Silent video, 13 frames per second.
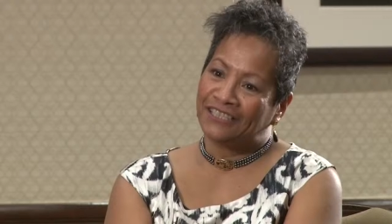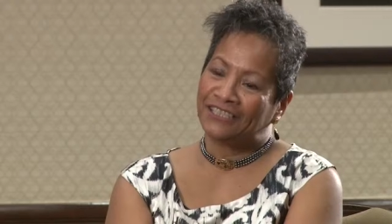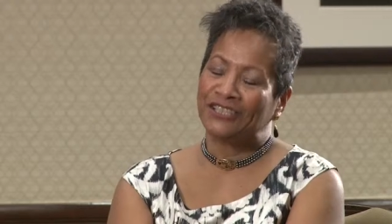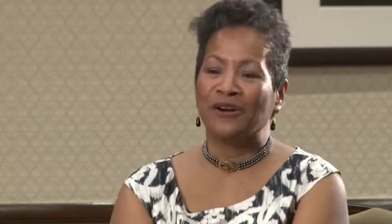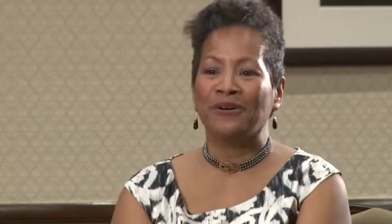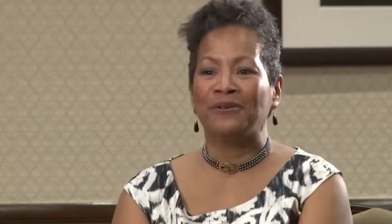
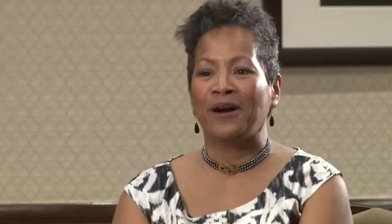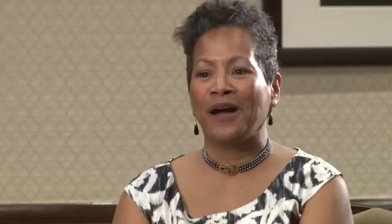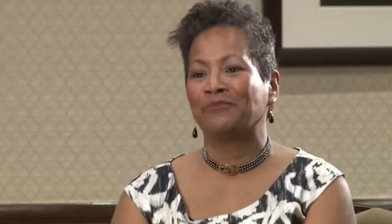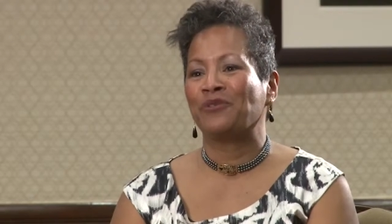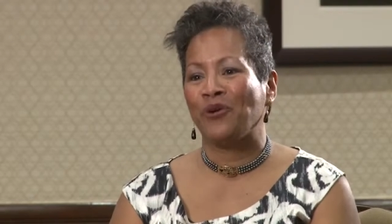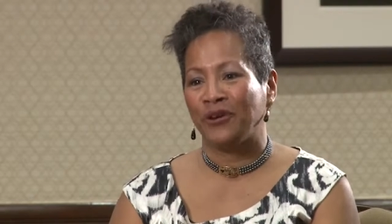So
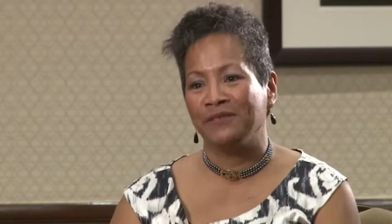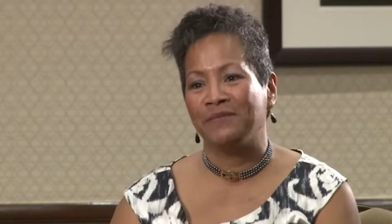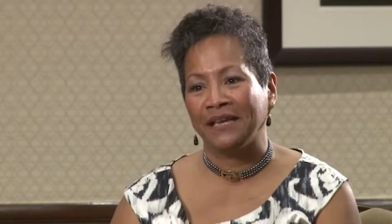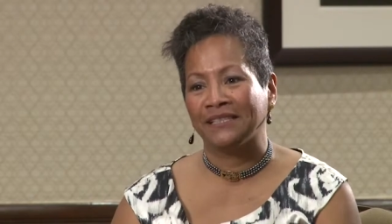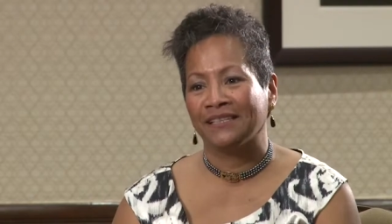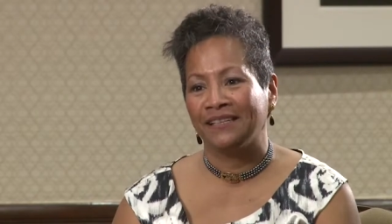I'm Cory
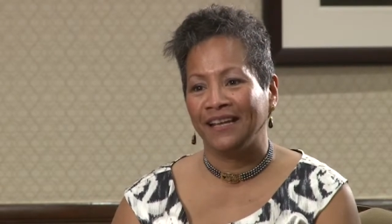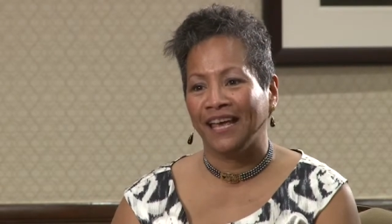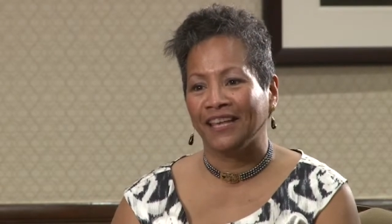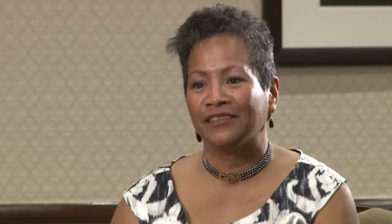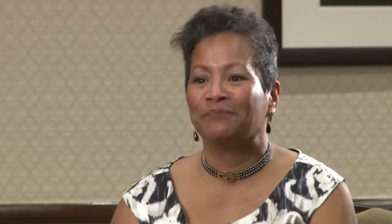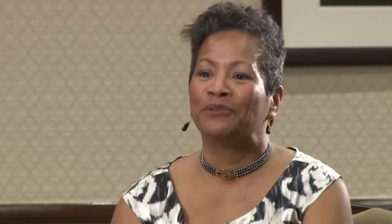Mason
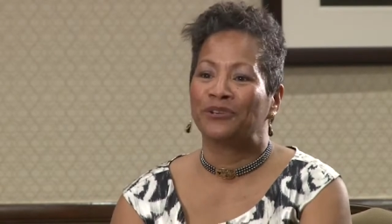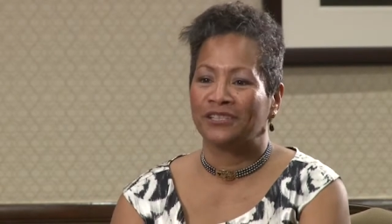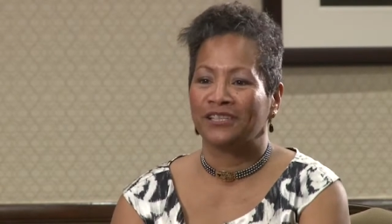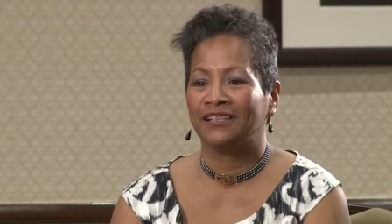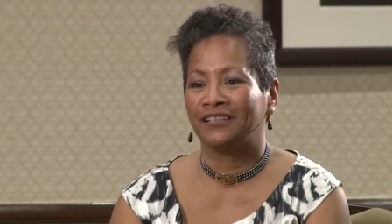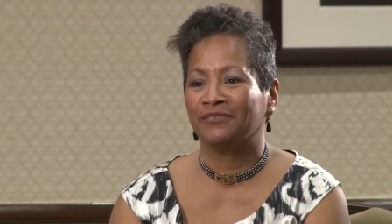at the
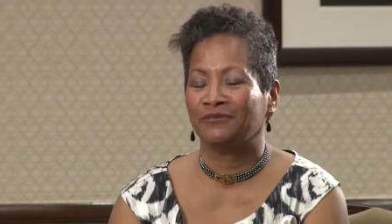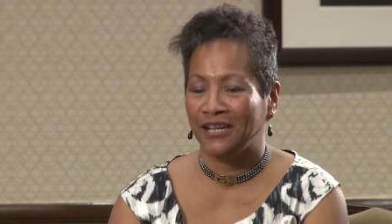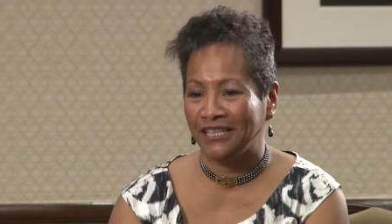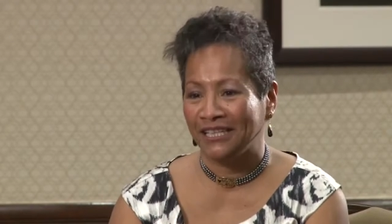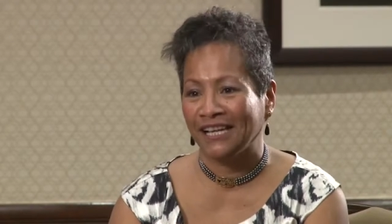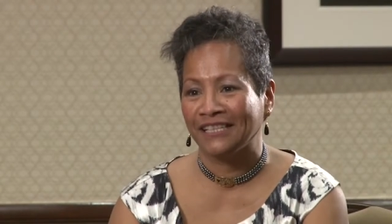
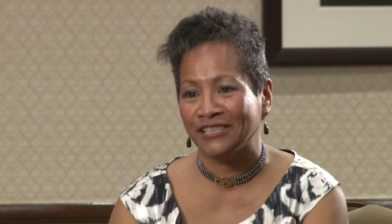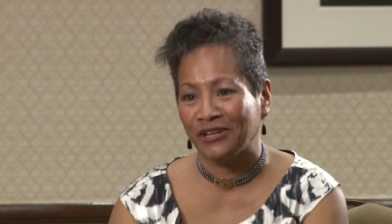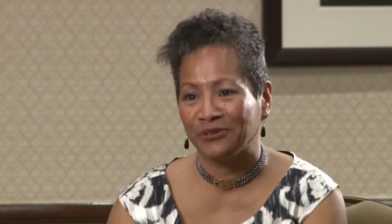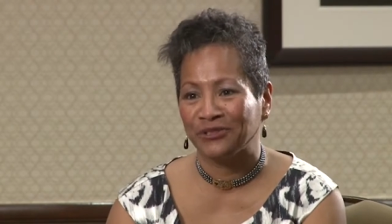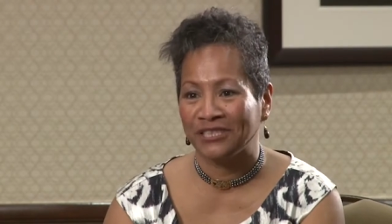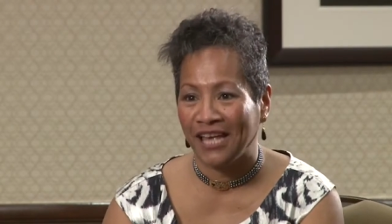
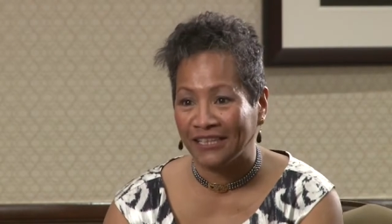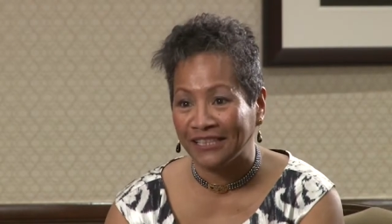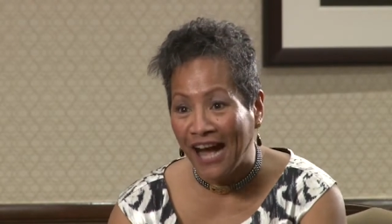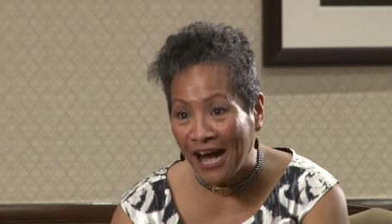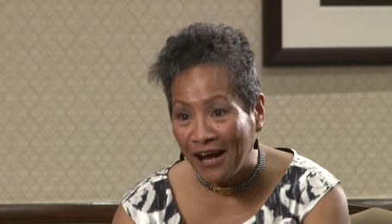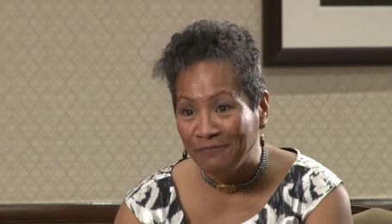
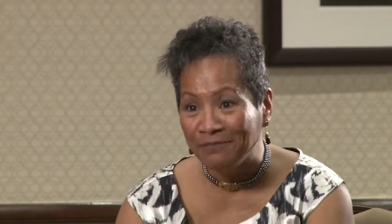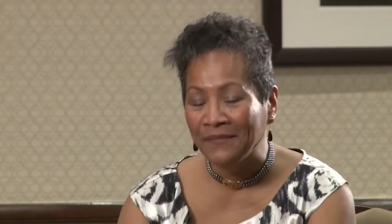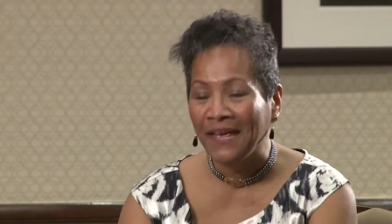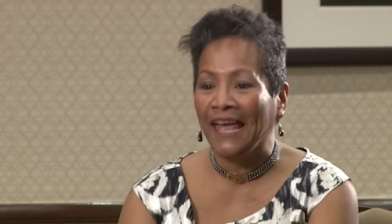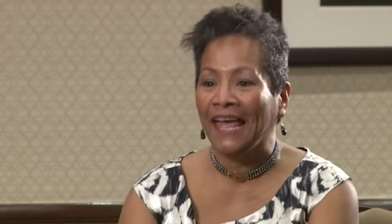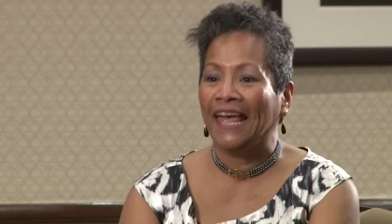
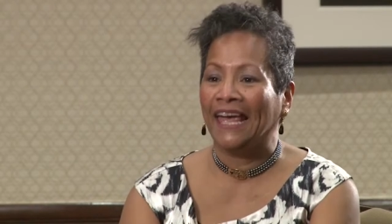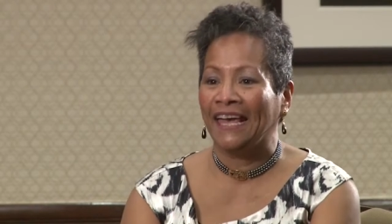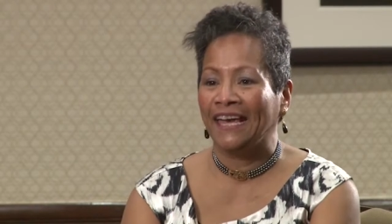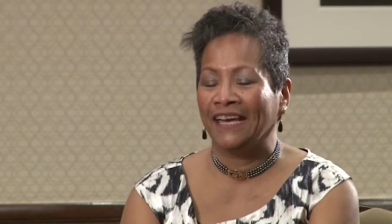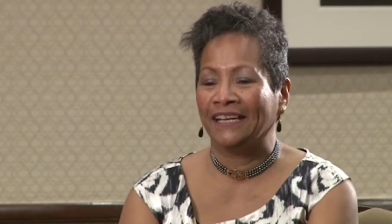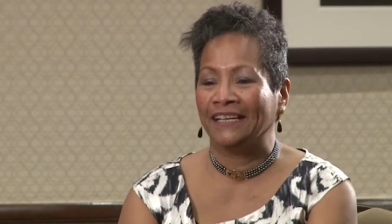personalreadinesscoach.com,
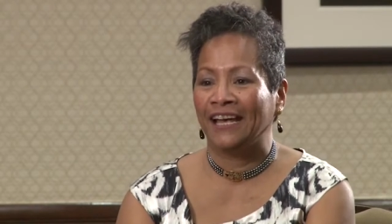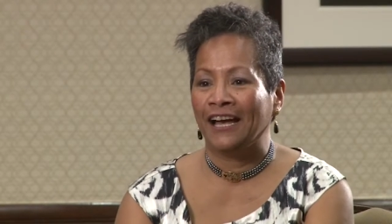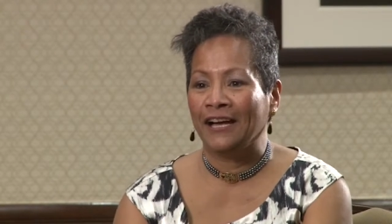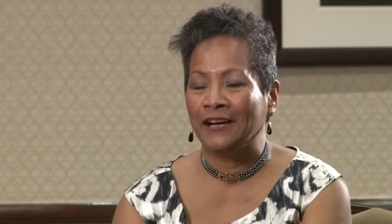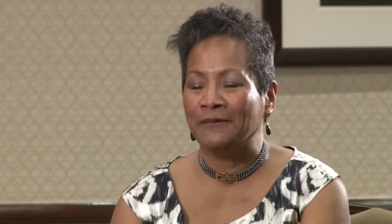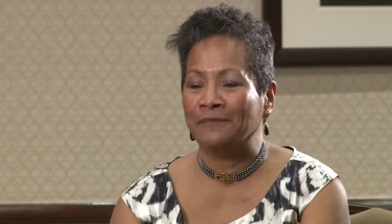and
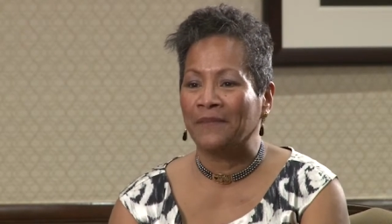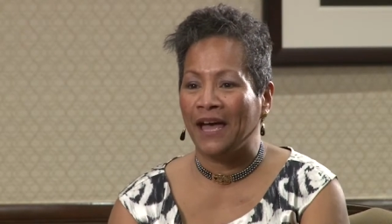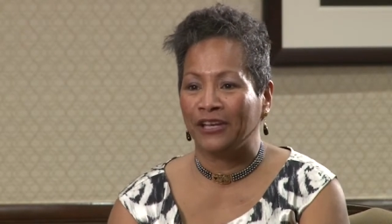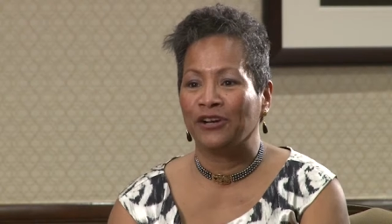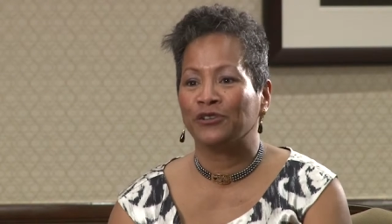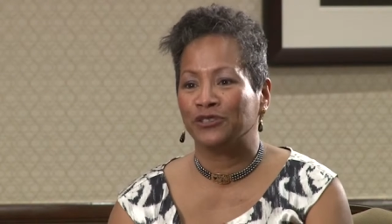um,
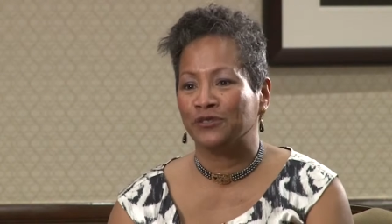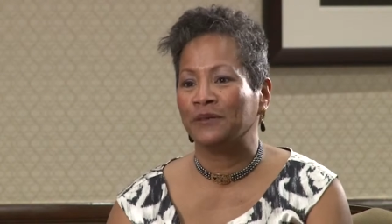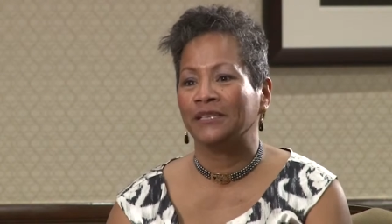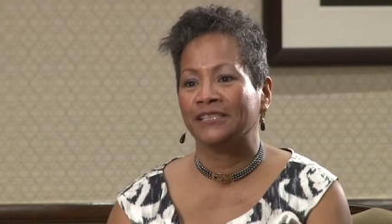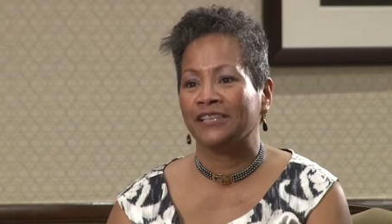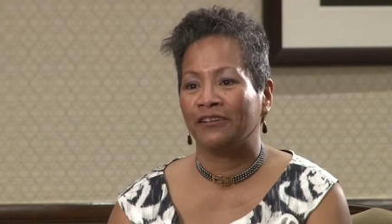I coach
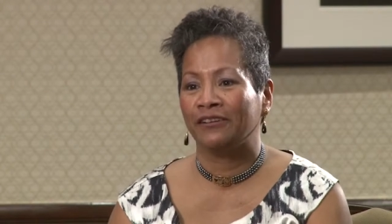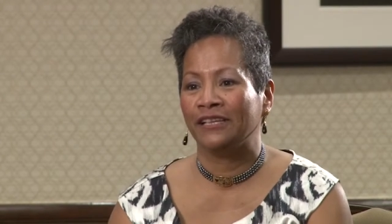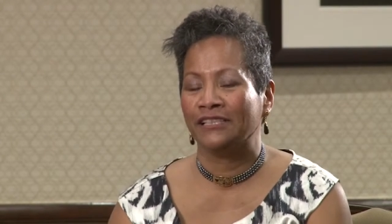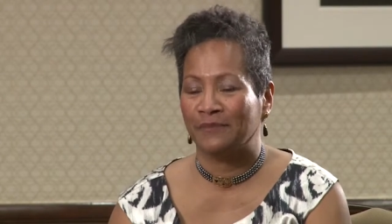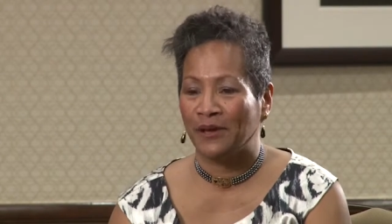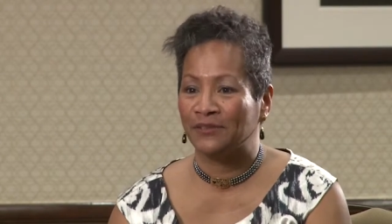
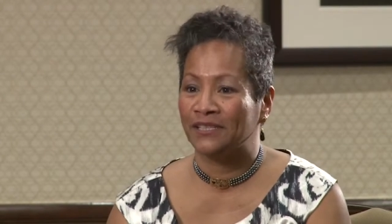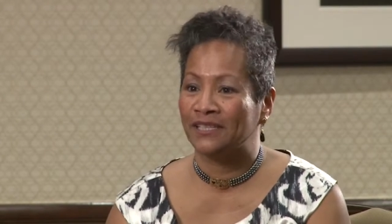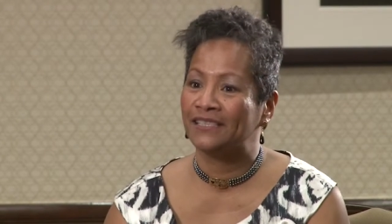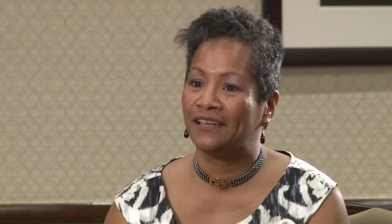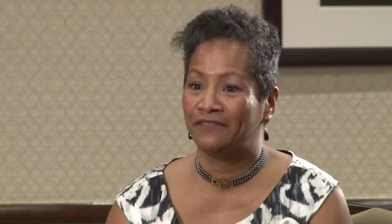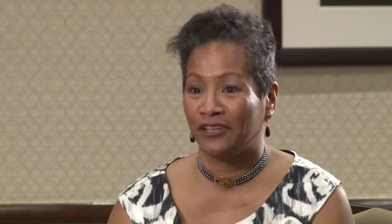military
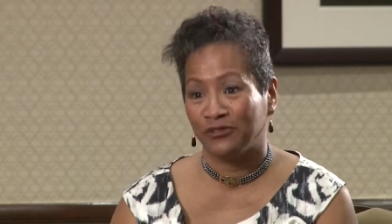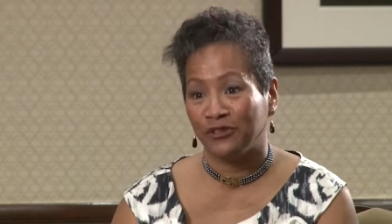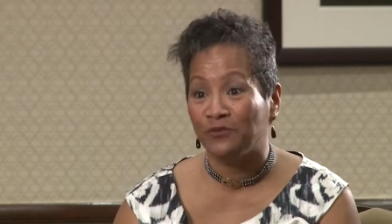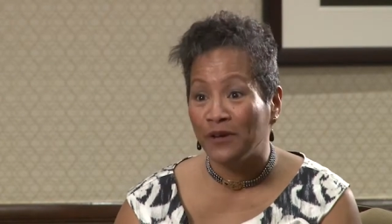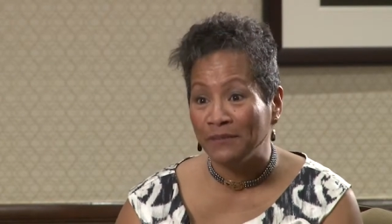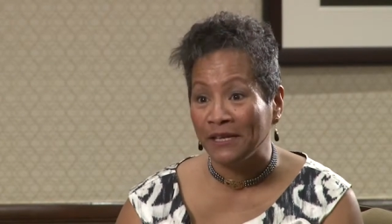spouses and
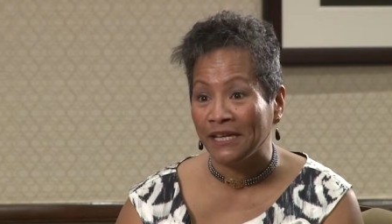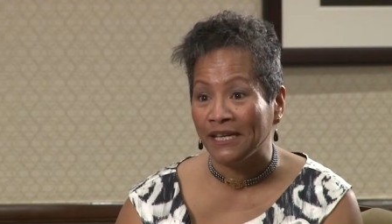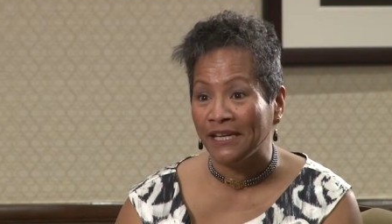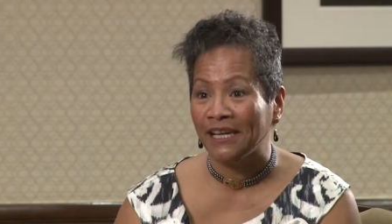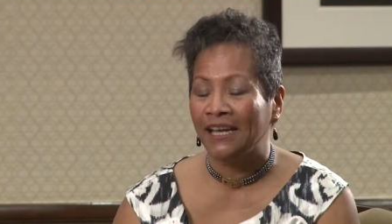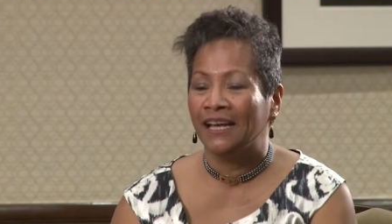veteran women.